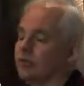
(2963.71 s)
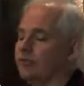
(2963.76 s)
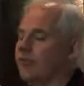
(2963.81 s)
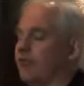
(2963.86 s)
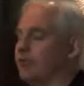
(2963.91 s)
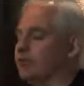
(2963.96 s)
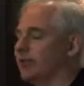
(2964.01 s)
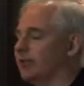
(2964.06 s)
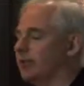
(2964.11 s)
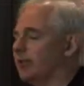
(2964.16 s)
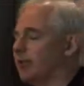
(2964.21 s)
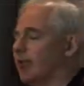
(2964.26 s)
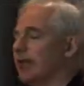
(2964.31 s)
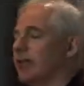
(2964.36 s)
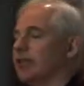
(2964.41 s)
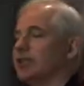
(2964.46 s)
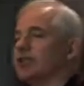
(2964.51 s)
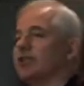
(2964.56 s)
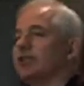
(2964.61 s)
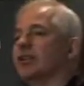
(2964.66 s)
effects of
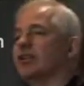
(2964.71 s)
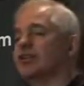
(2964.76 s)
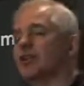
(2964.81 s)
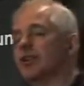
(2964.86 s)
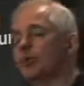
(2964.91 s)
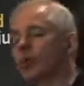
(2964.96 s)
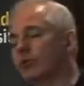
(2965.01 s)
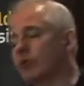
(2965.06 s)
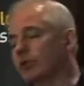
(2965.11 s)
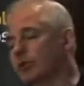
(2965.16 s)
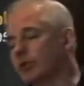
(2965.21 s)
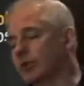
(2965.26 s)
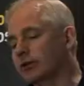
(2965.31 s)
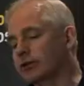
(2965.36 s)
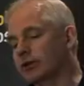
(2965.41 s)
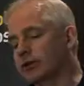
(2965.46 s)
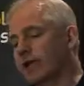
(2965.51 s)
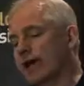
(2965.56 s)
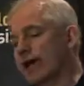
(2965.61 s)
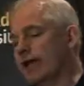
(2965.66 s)
inflation and the suboptimal
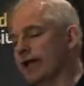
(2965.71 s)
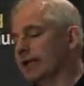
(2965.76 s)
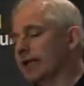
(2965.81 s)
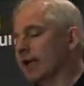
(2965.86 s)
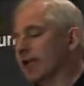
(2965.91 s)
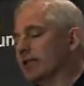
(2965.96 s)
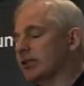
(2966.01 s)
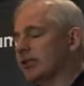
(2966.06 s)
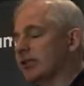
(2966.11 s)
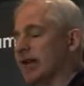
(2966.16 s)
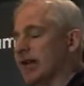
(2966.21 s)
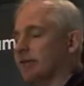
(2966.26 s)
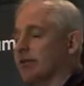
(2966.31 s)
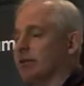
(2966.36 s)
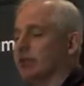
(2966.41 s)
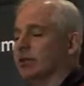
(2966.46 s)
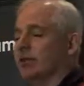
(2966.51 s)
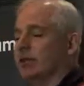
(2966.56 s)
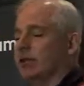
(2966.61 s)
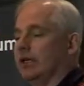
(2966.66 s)
allocation of
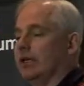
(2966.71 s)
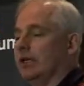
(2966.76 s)
capital.